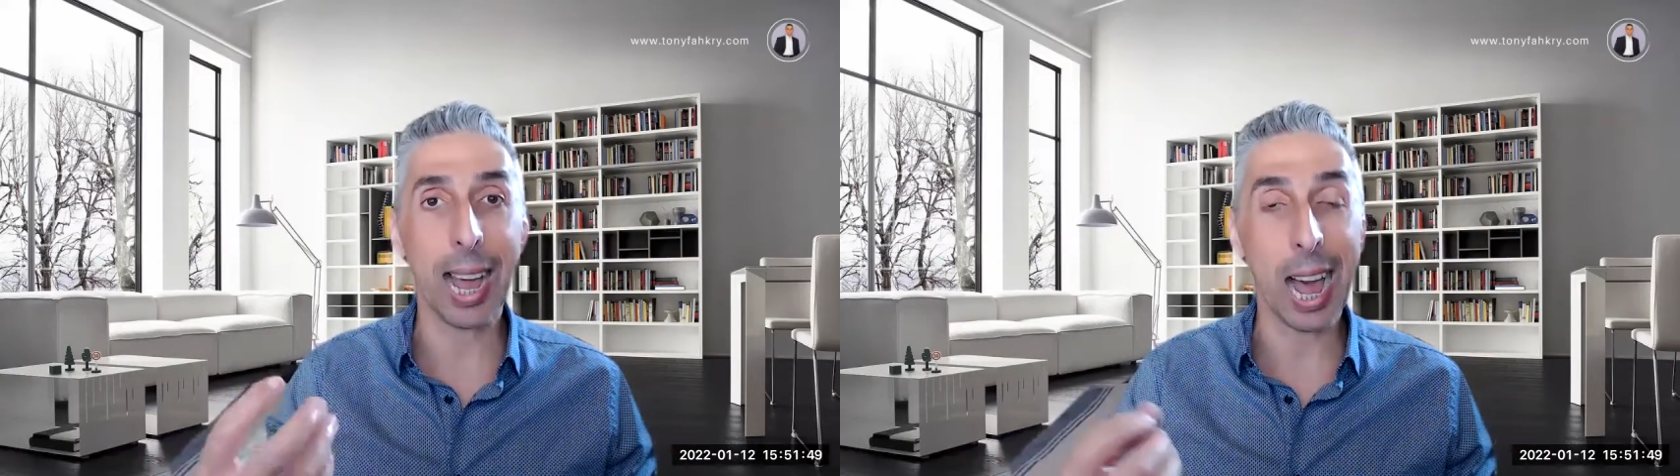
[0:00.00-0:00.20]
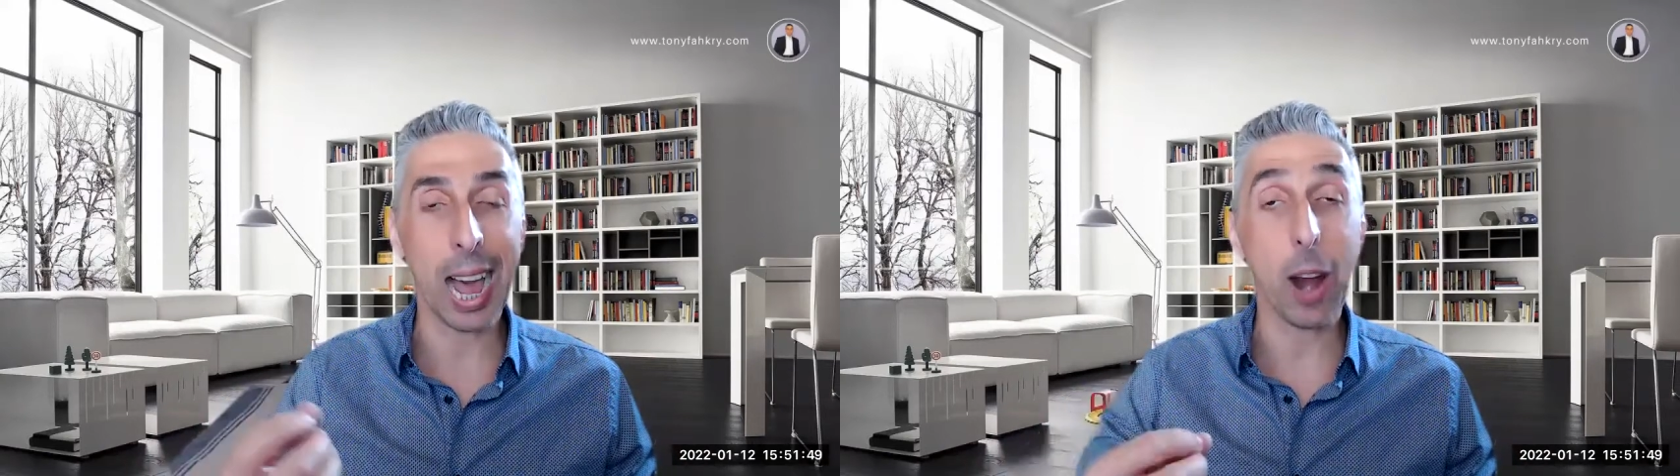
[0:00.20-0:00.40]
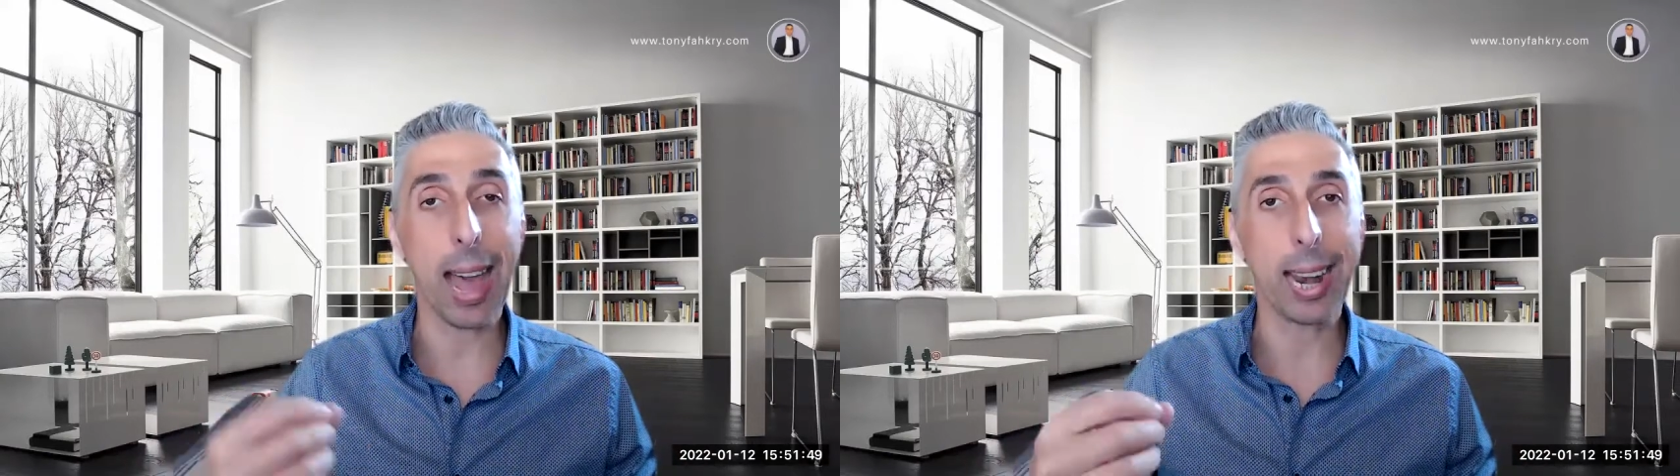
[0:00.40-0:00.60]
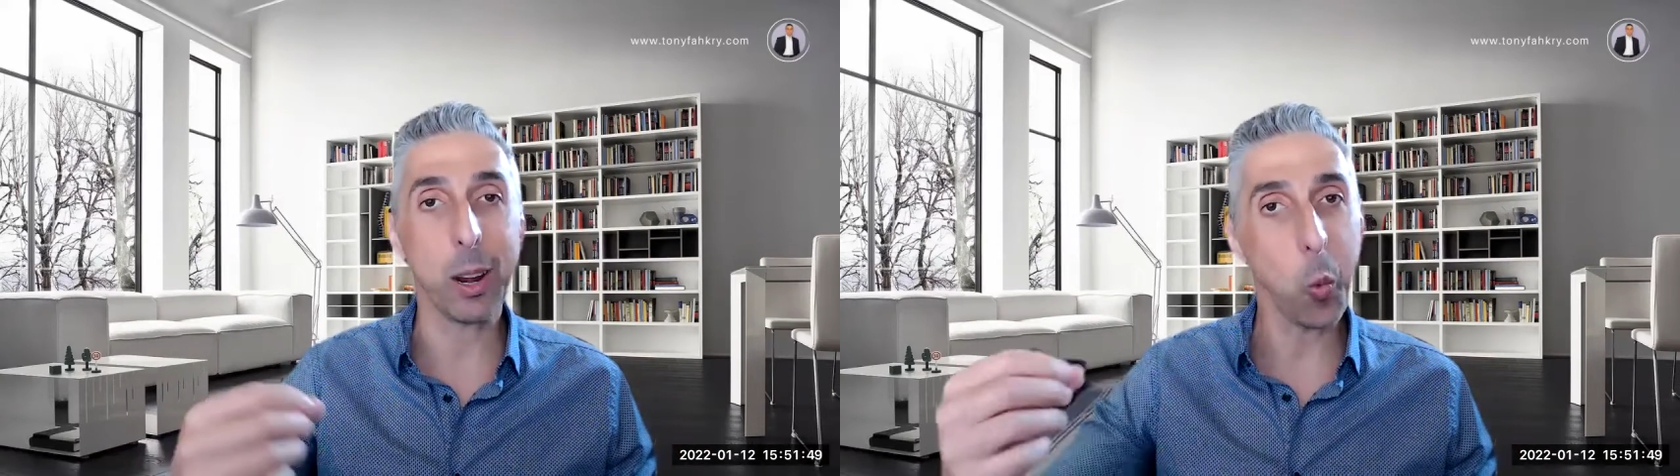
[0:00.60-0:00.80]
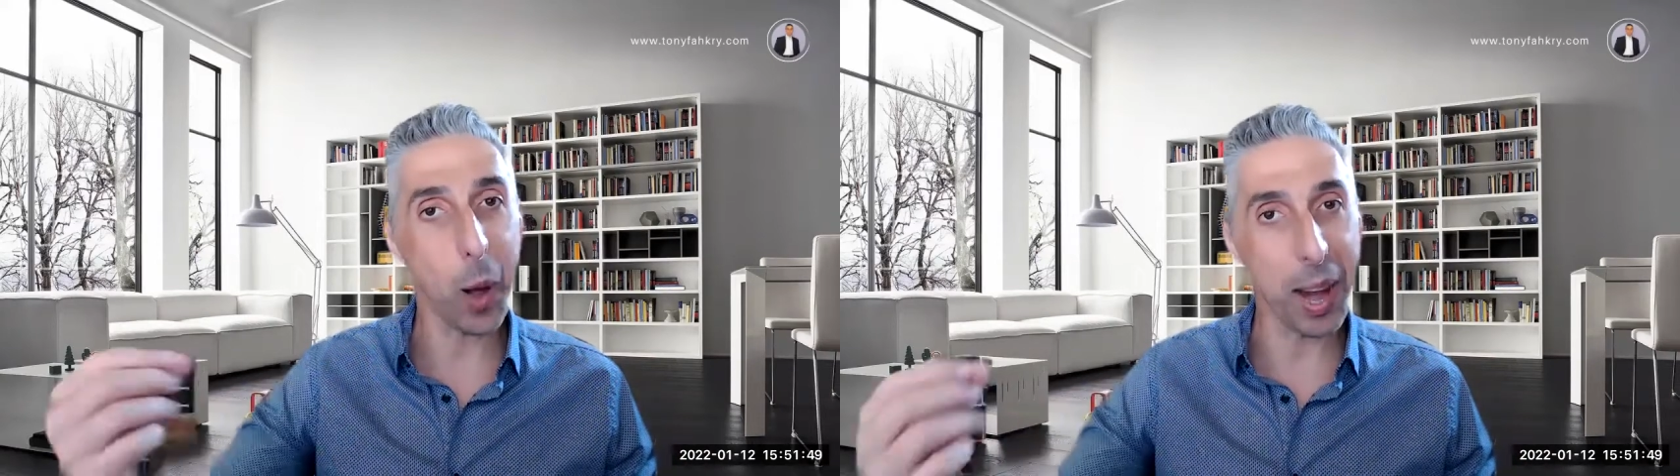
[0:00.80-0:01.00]
are
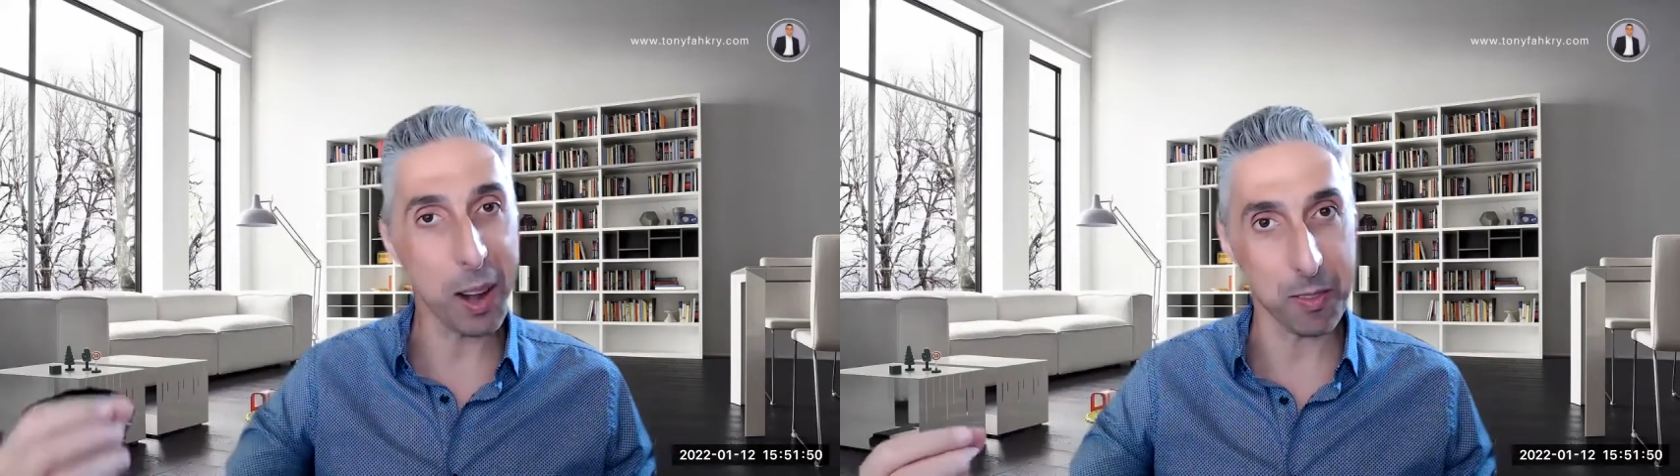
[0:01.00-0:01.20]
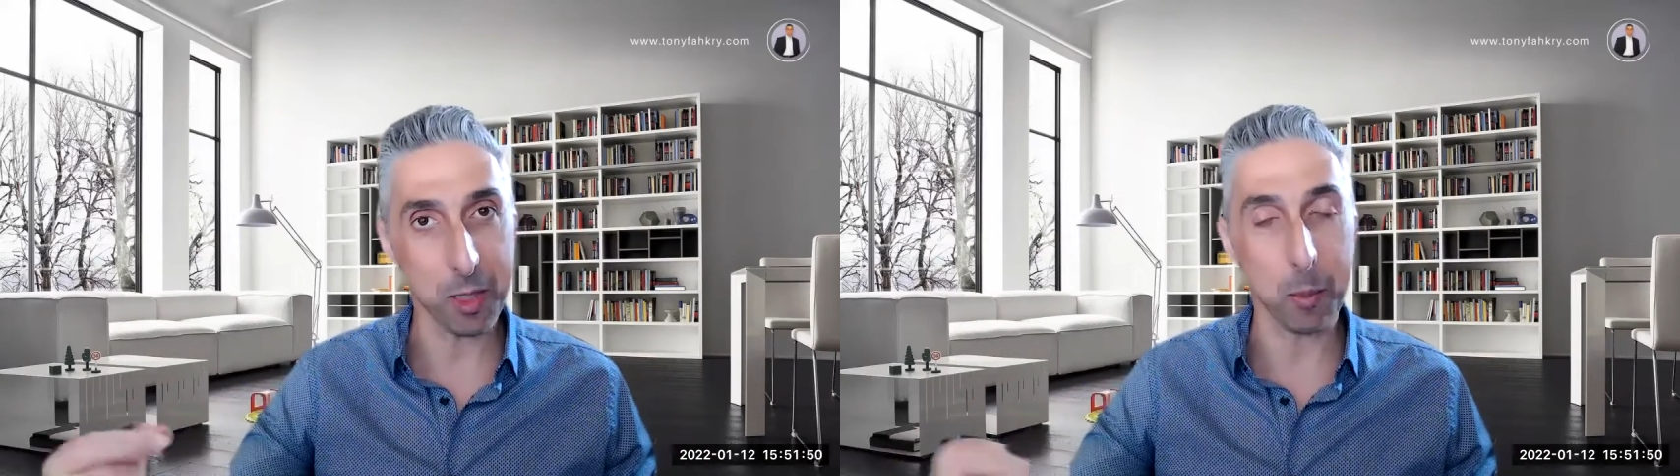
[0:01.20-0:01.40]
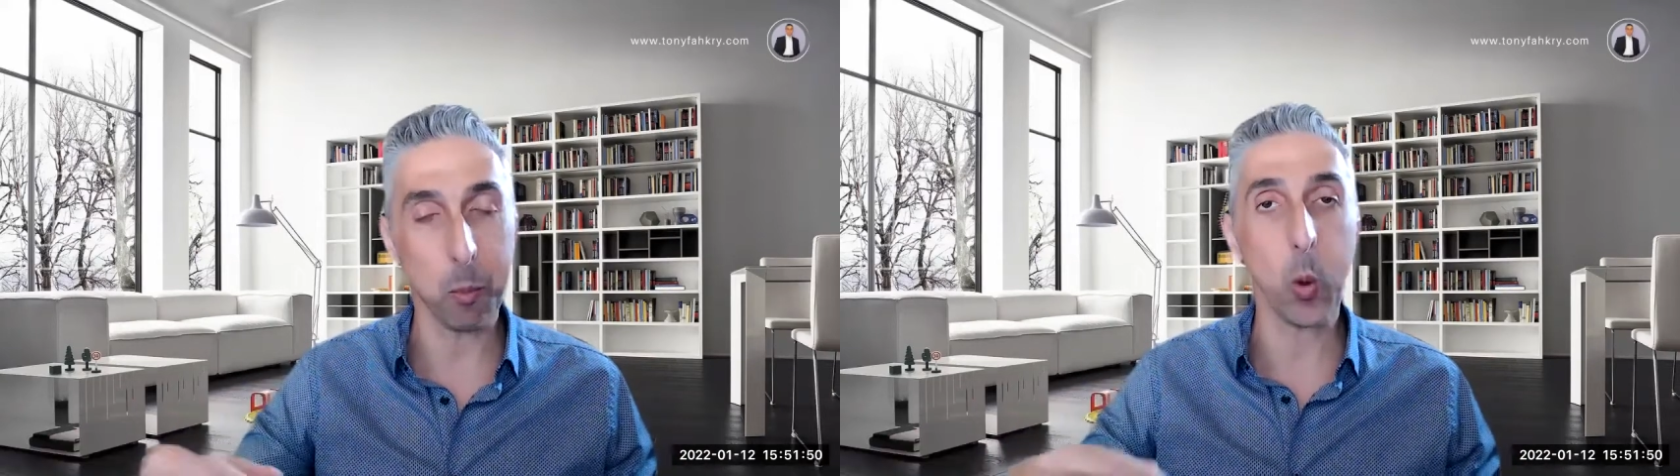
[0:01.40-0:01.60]
unaware of them,